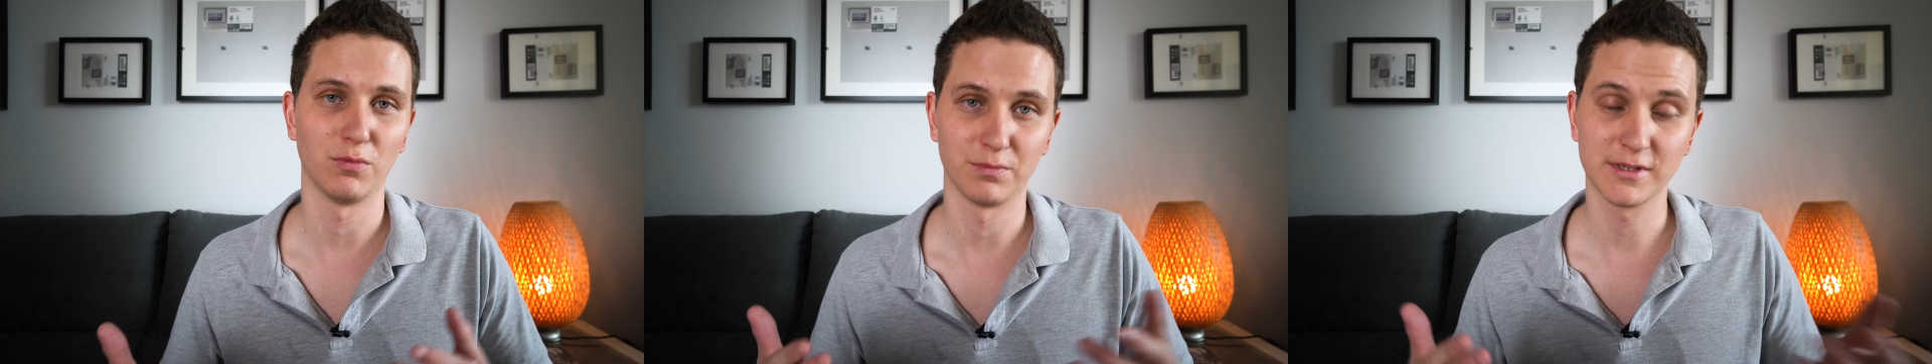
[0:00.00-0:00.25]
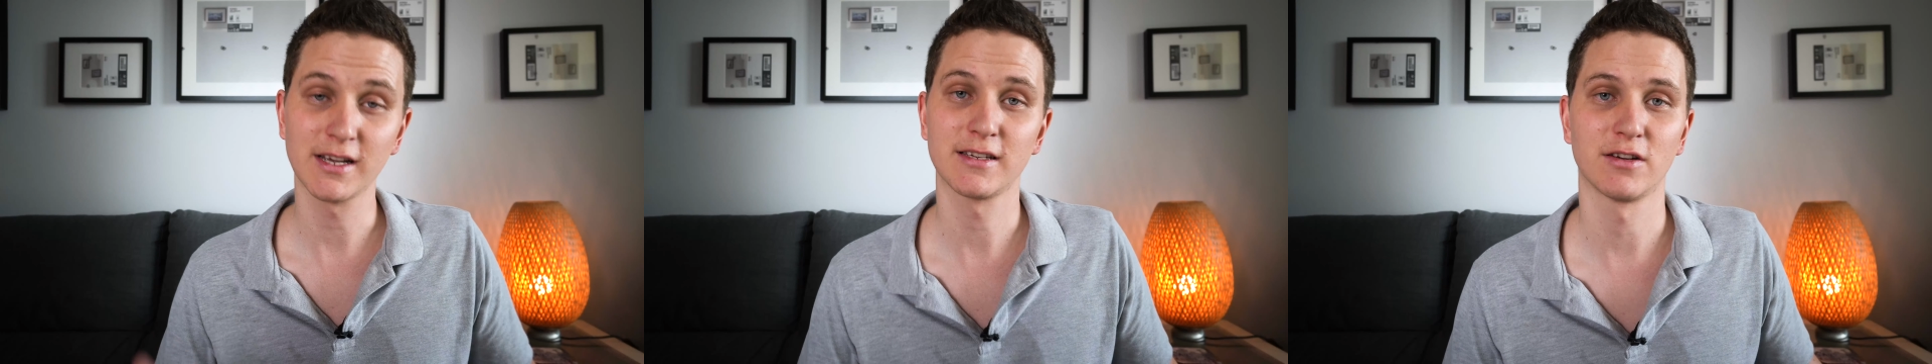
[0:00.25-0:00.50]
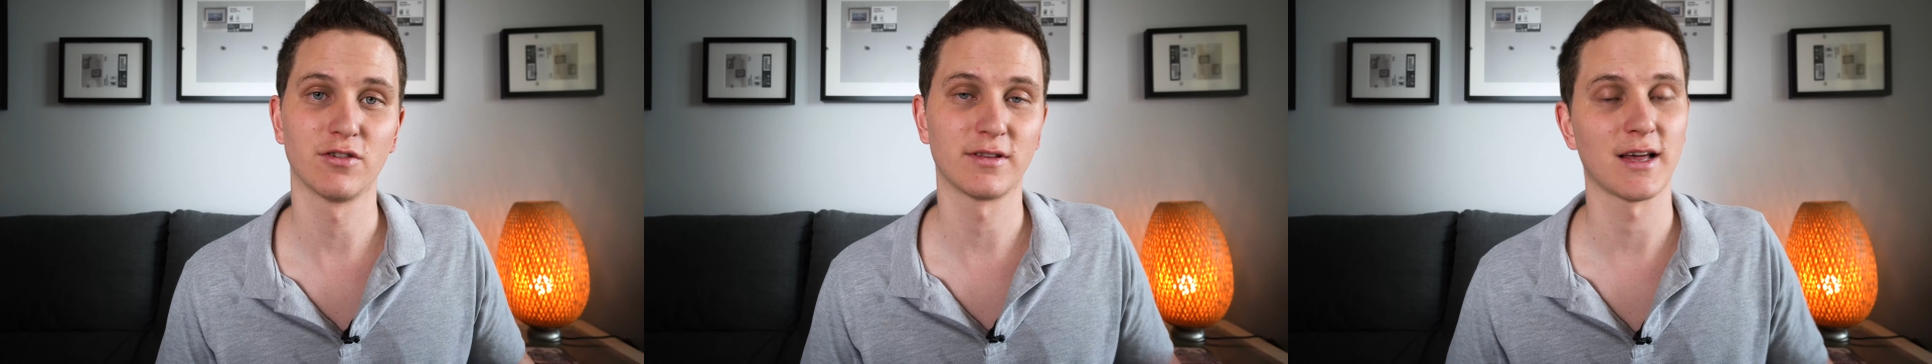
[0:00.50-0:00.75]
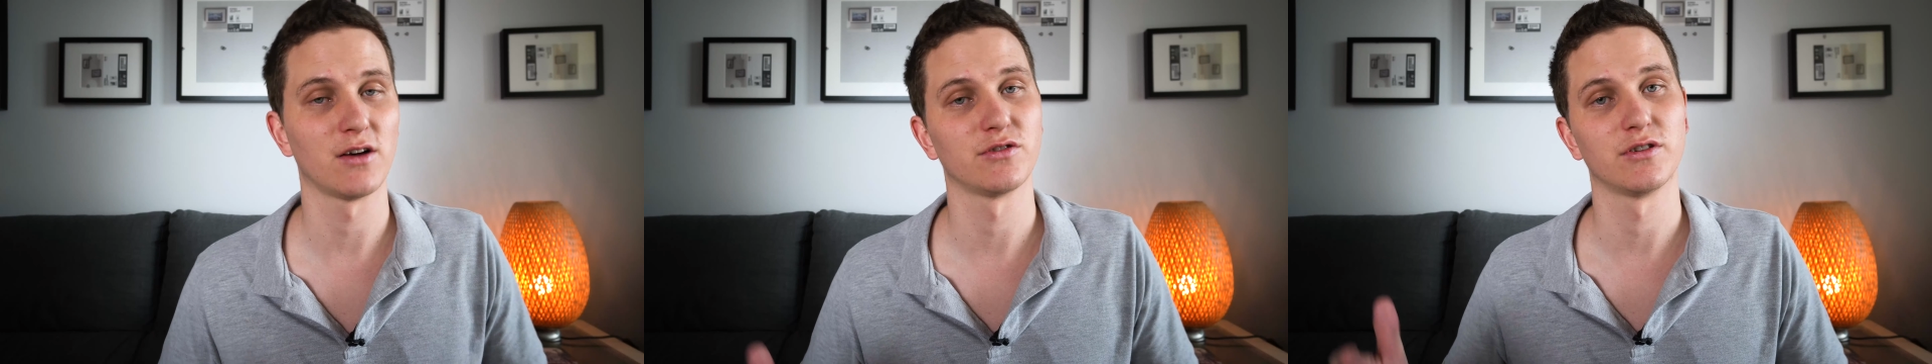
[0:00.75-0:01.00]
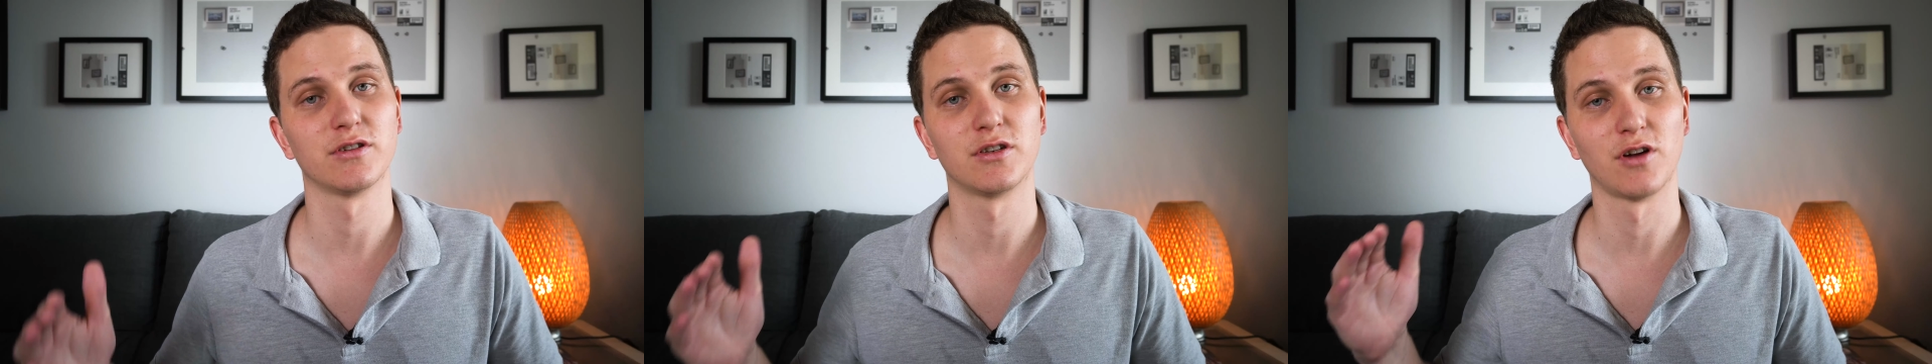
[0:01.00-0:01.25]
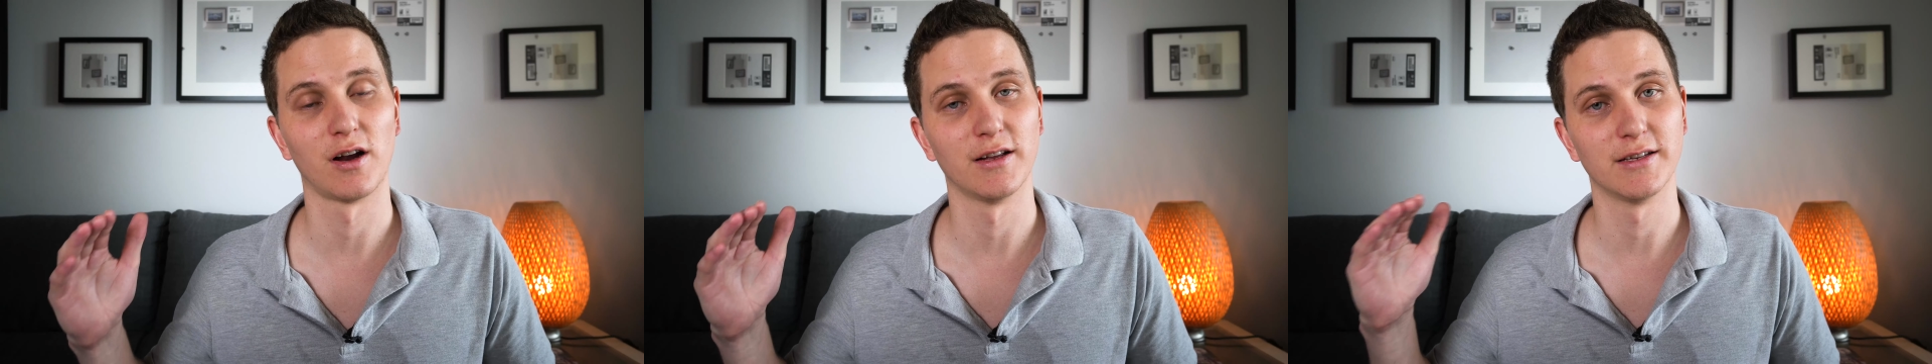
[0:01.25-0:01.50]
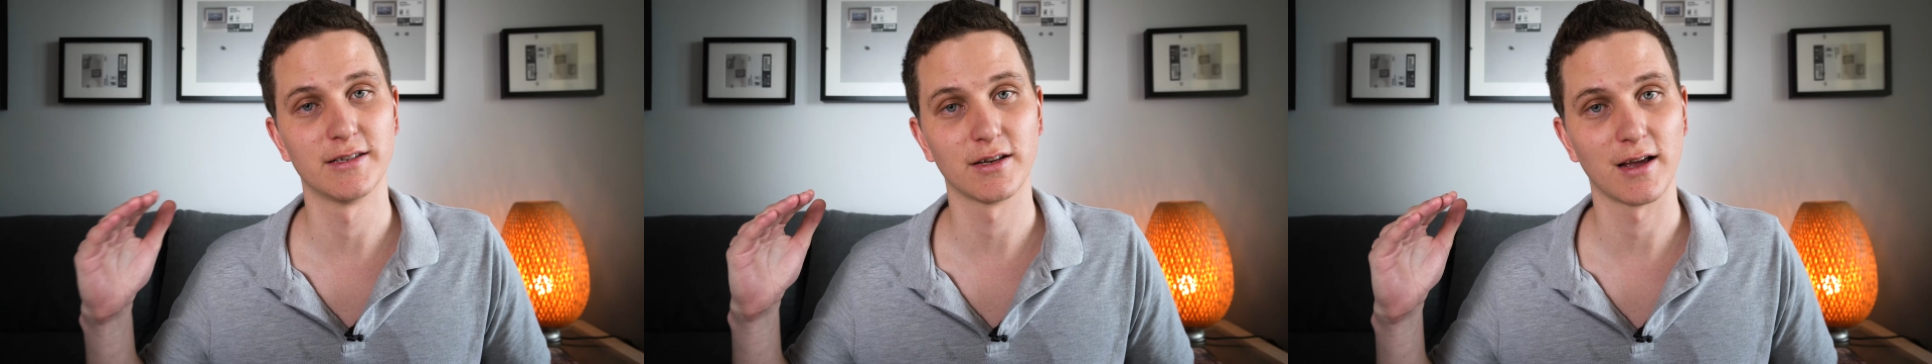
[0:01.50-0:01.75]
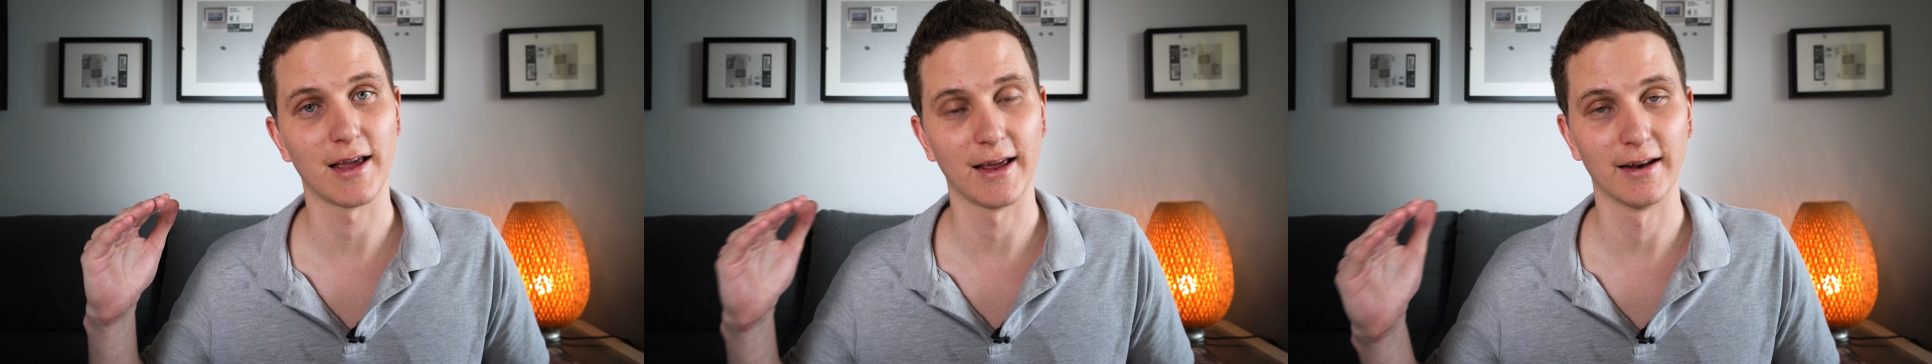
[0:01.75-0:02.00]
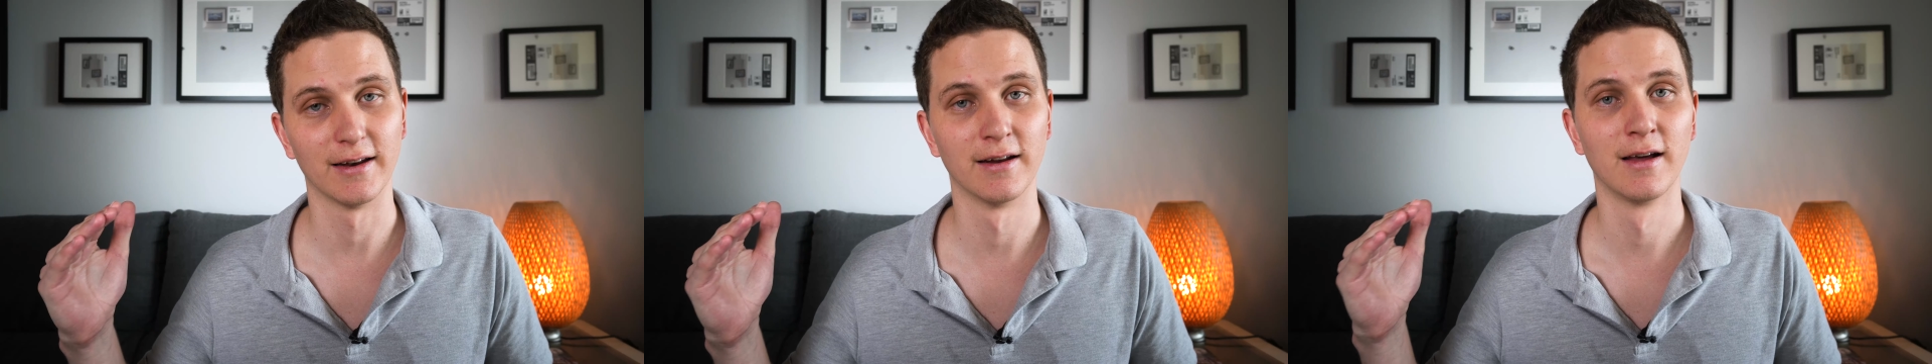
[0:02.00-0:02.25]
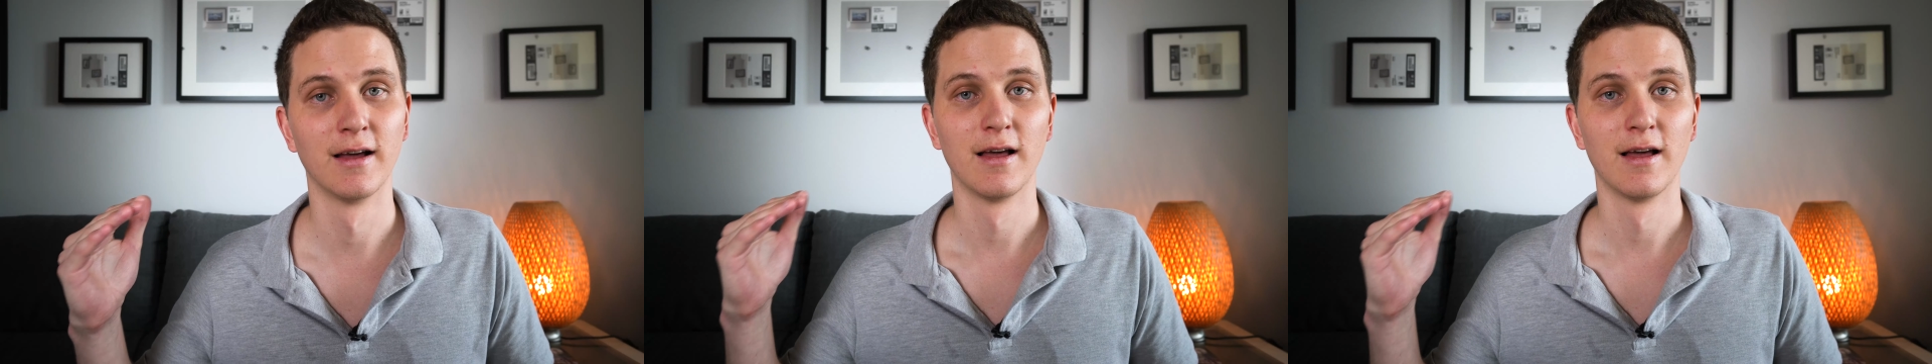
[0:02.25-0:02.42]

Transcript: $600,000 in